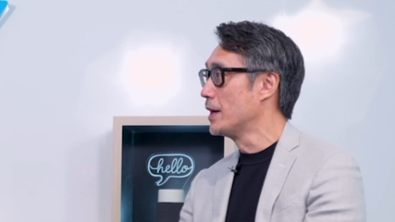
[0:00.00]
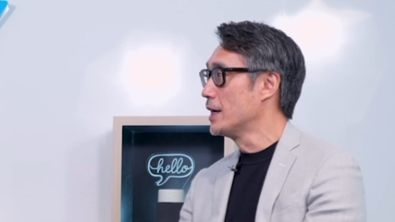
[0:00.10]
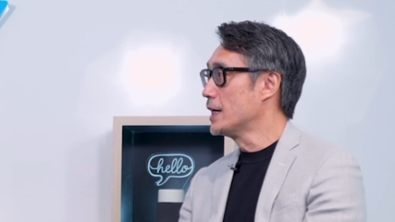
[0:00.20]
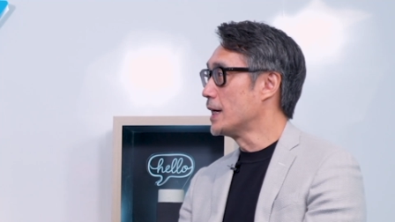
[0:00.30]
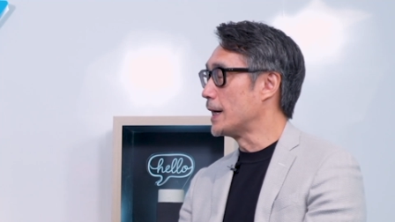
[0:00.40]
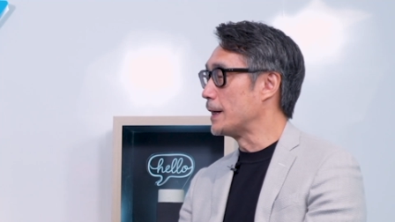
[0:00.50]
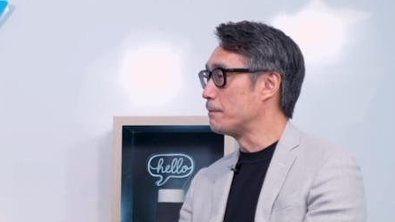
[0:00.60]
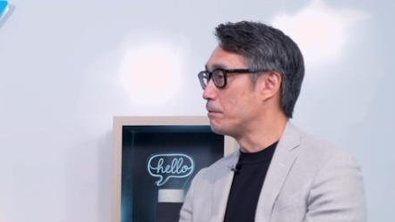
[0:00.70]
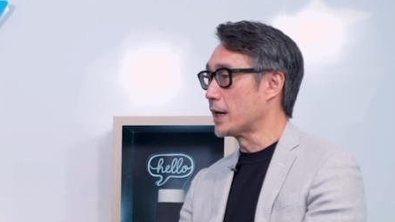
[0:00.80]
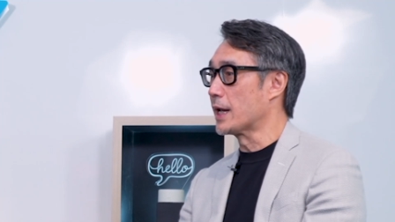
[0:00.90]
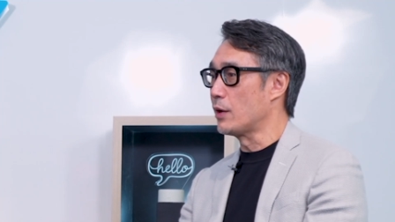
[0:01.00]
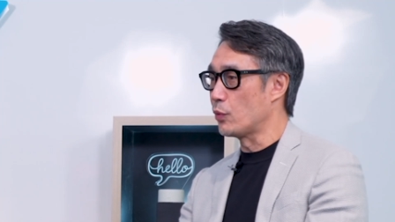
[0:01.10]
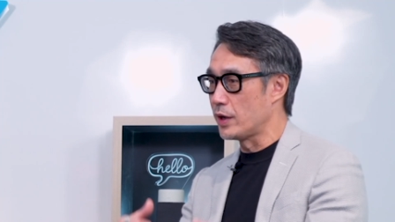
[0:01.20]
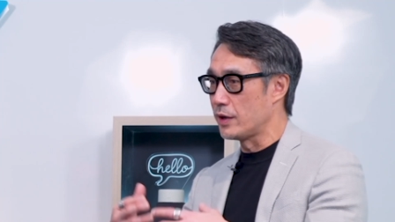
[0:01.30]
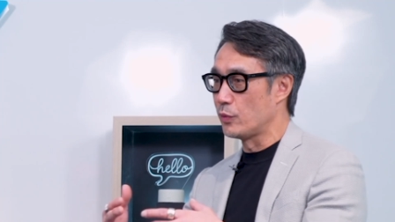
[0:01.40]
Yeah. Um, but again,
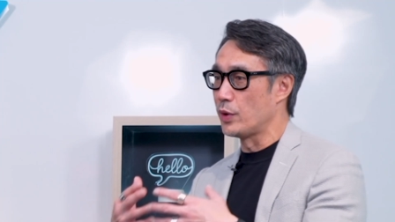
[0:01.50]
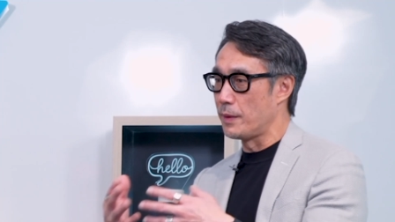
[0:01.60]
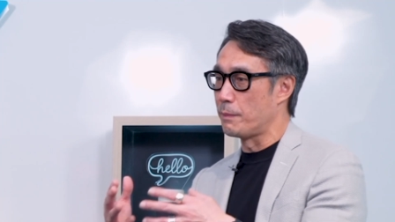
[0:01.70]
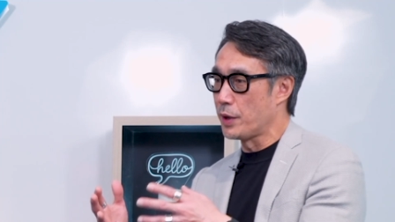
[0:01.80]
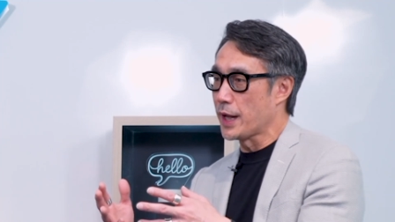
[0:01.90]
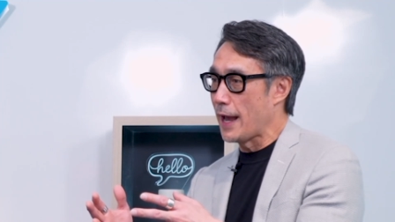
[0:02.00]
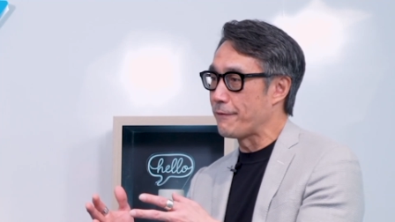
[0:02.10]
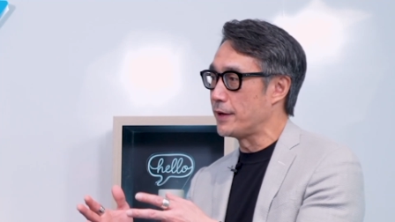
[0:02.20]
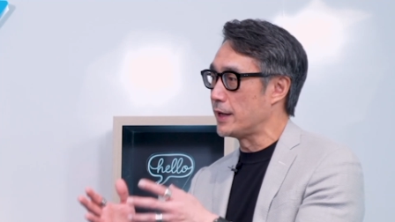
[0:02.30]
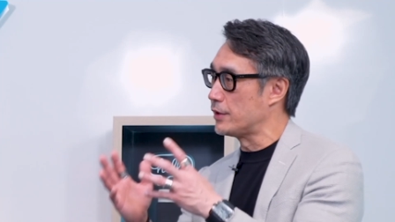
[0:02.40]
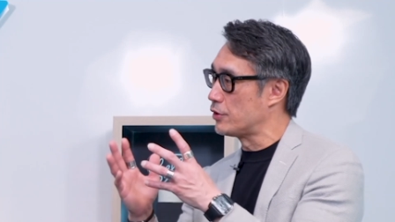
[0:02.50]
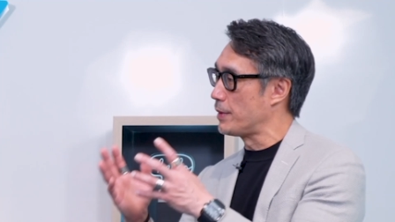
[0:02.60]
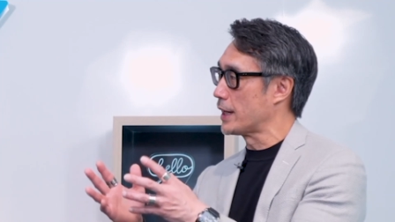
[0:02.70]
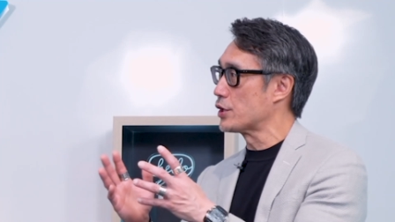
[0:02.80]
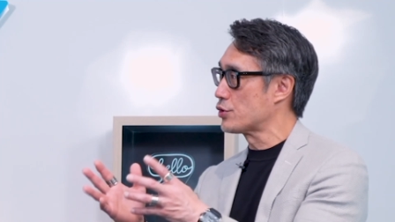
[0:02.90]
we're, we're putting effort into
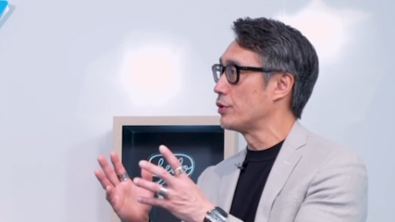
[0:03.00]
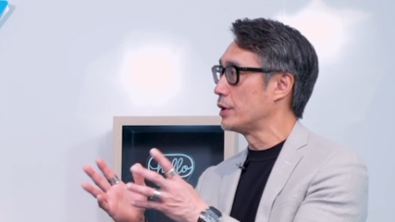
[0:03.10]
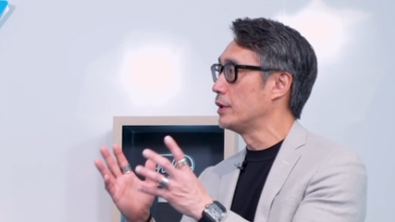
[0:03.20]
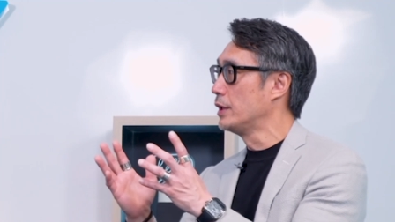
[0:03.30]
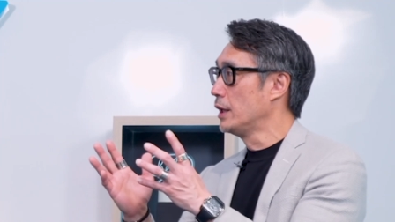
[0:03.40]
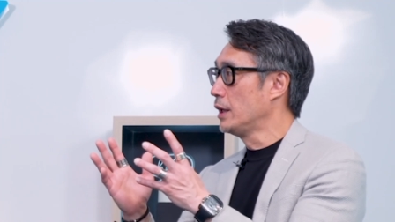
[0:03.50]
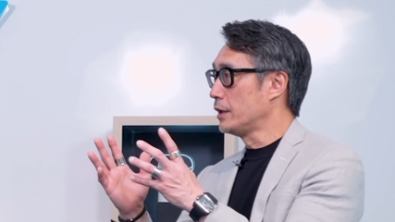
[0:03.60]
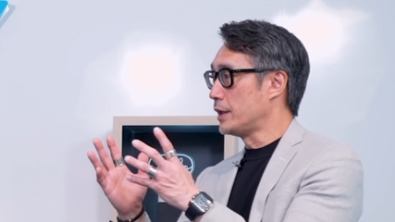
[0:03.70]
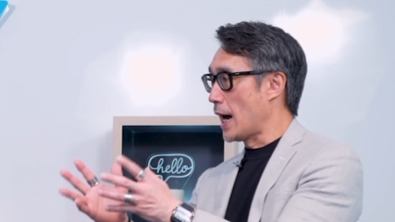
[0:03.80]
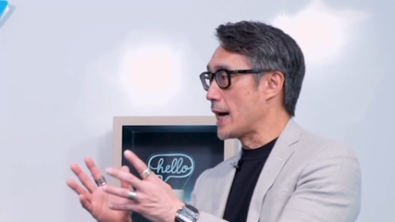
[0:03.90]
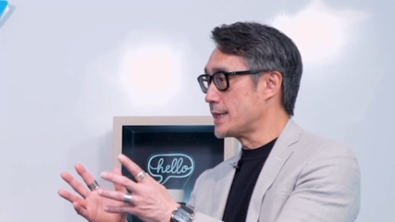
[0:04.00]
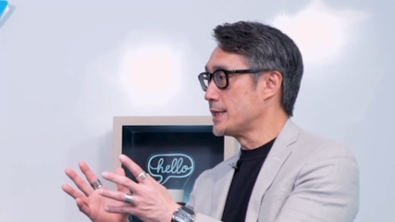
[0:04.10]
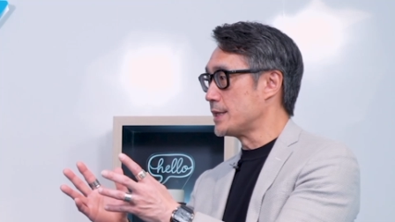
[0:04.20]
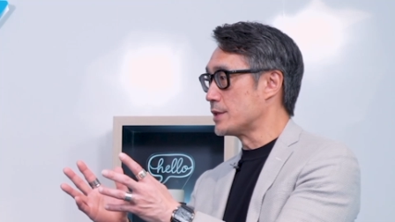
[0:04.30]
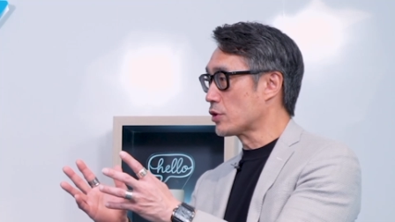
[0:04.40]
making sure the
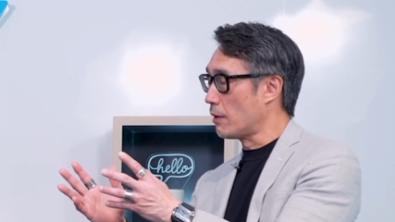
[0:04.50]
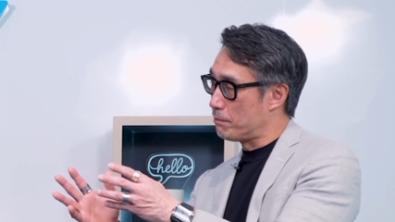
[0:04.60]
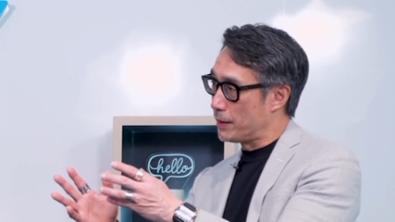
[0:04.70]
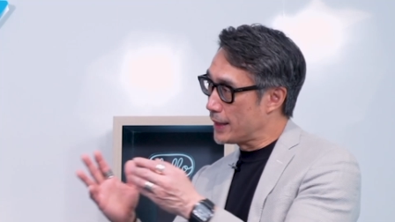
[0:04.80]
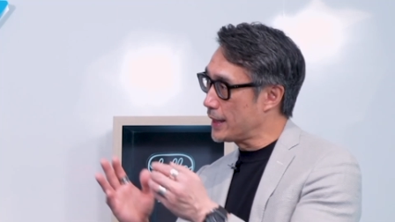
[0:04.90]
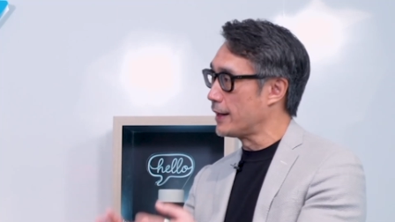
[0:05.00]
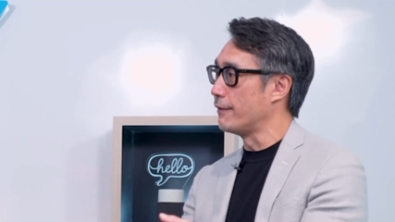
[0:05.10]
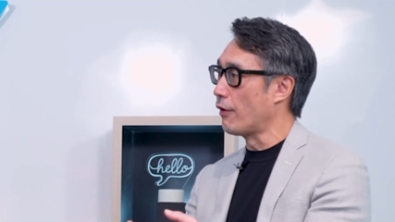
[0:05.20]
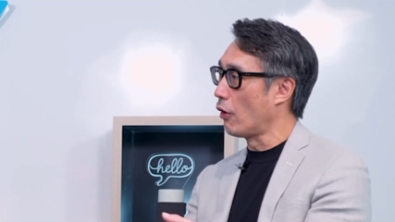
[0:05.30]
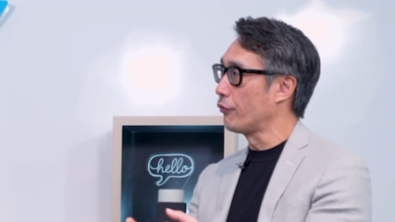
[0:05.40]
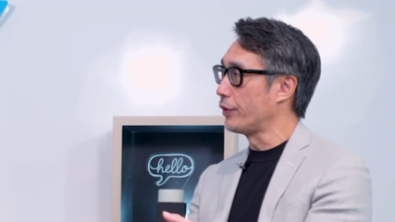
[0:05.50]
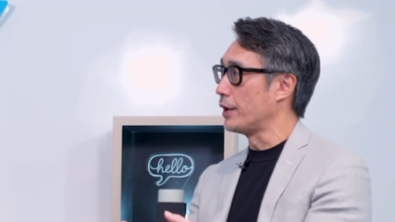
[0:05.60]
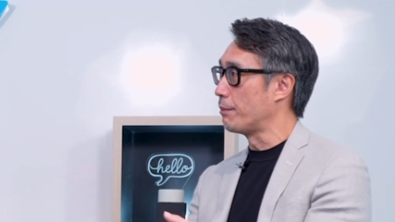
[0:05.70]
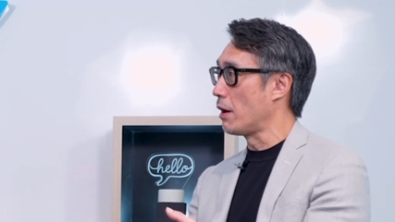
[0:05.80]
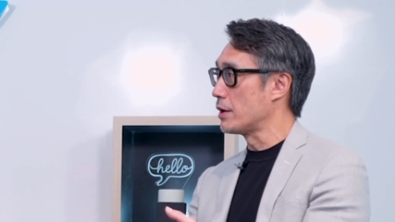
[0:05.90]
artist is completely involved in the
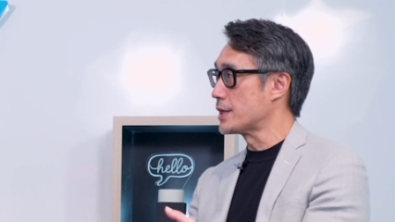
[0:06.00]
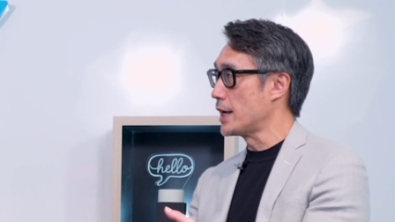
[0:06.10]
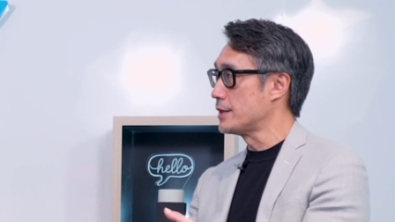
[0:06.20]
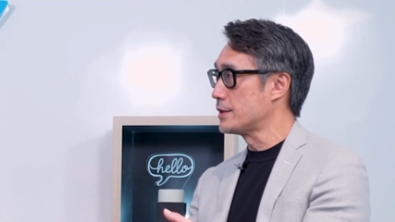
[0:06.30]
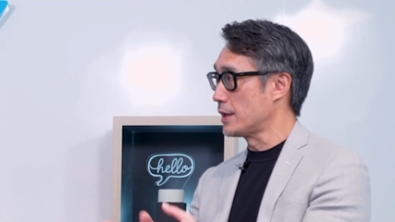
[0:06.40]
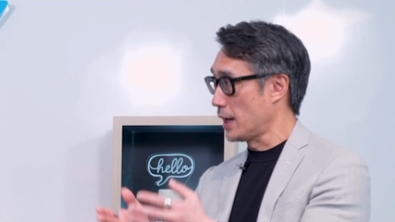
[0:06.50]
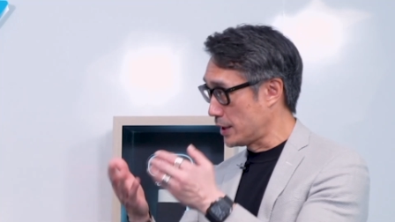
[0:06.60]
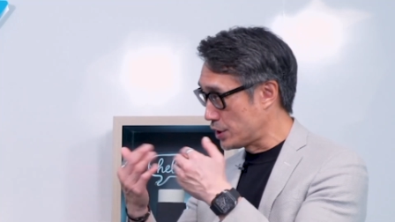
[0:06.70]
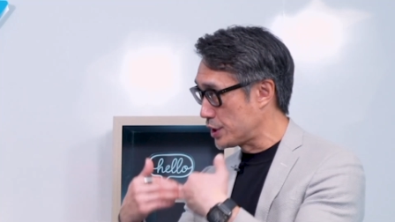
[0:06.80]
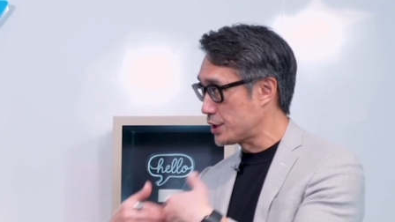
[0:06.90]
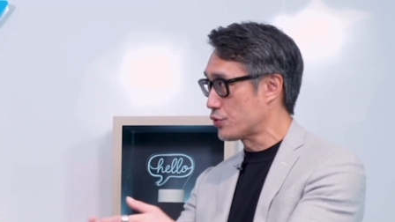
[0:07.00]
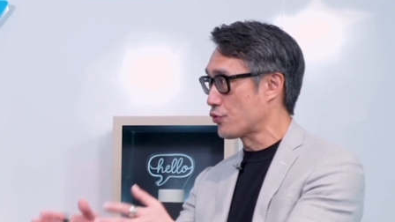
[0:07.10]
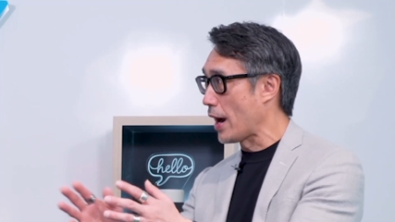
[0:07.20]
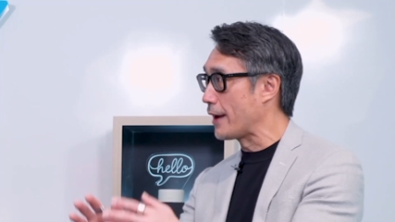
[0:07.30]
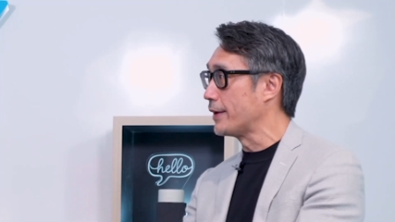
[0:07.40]
process and she's
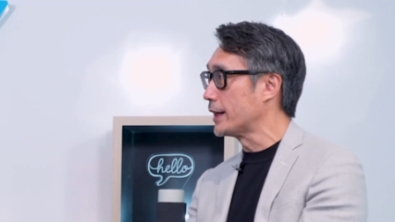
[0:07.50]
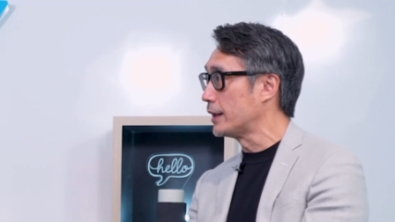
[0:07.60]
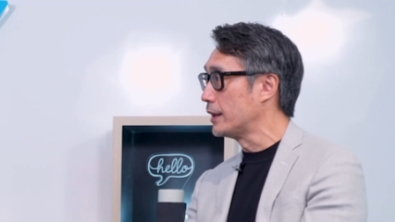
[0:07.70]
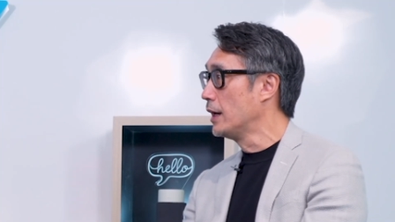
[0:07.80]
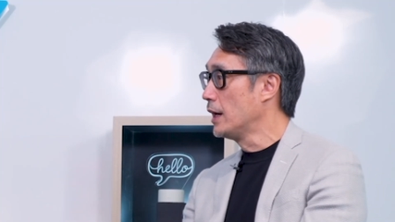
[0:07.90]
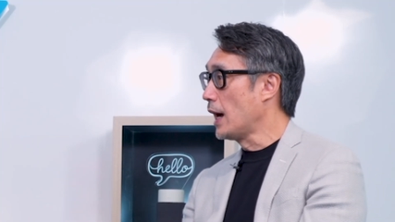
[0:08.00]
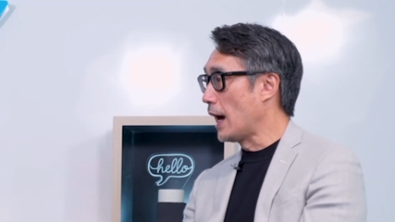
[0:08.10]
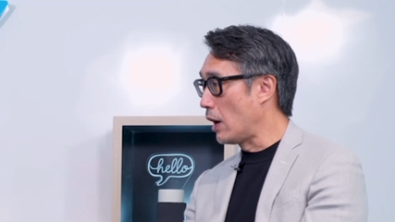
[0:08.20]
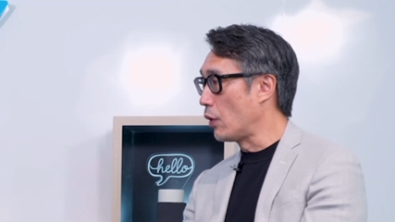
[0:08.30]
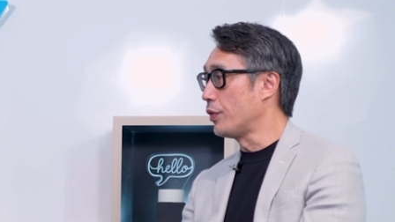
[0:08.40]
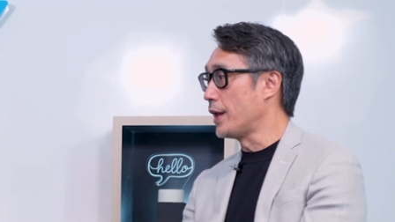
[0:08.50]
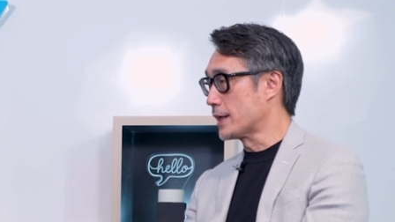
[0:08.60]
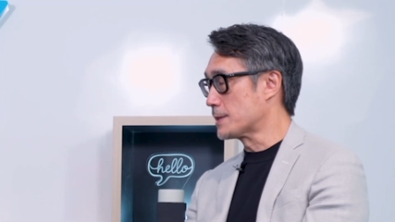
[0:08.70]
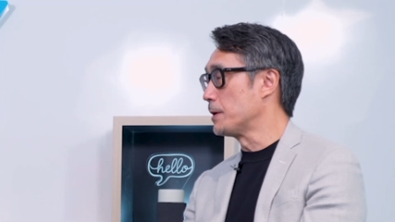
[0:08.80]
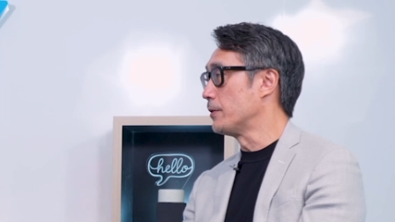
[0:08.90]
driving how the
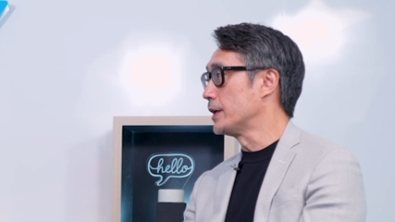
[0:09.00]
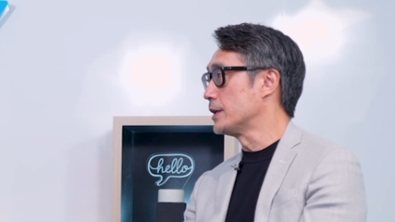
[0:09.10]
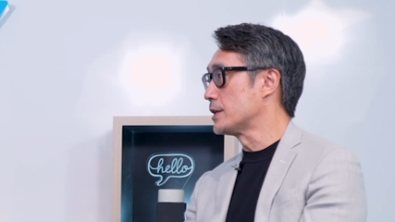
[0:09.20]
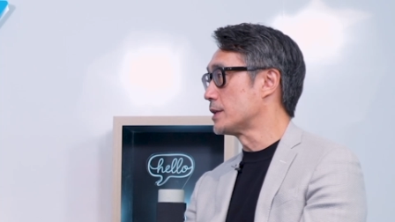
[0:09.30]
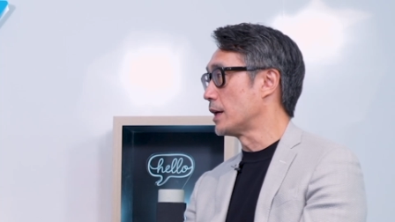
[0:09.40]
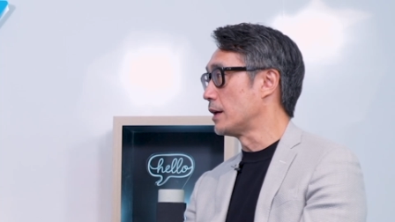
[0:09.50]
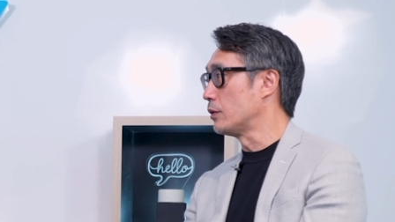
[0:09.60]
experience uh,